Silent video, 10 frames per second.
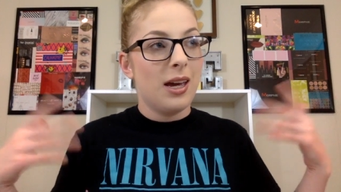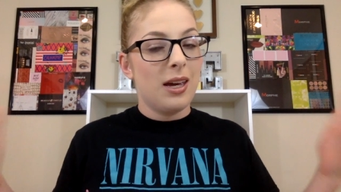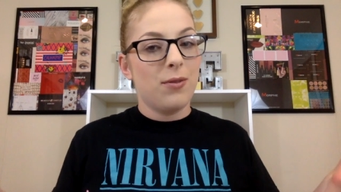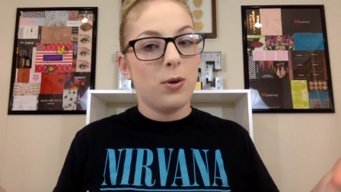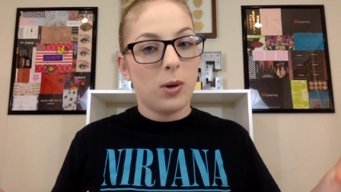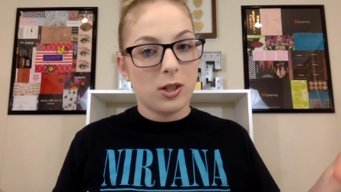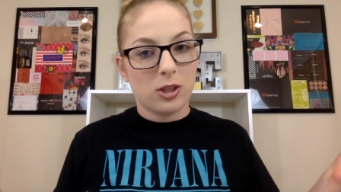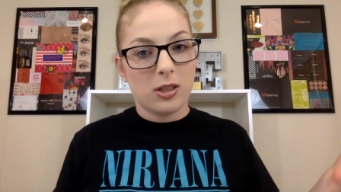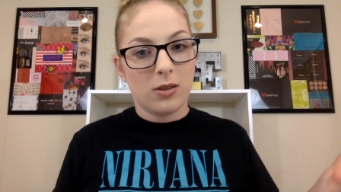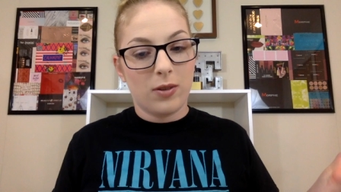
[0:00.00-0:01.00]
If you watched
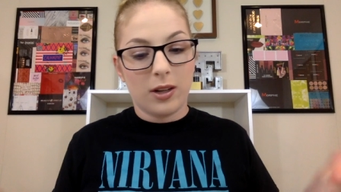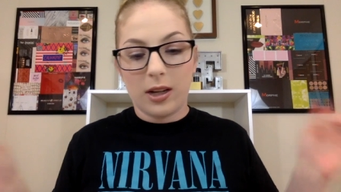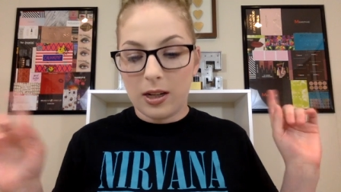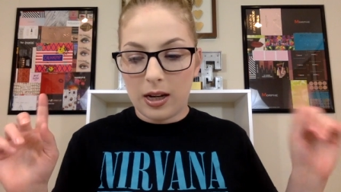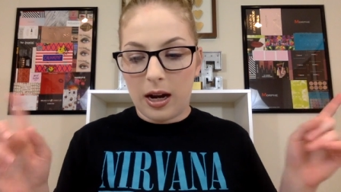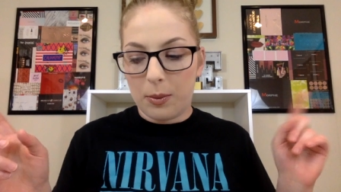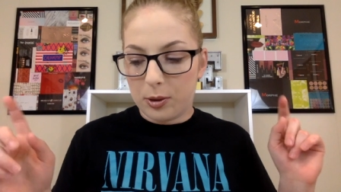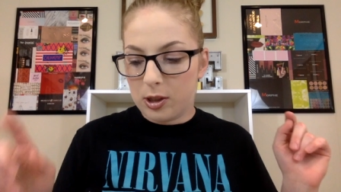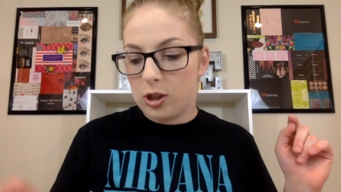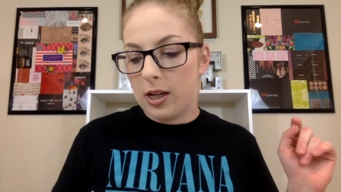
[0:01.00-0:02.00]
it to the very end, I
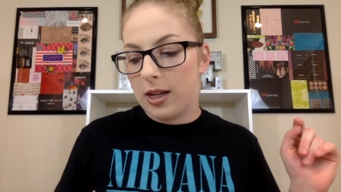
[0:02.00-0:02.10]
appreciate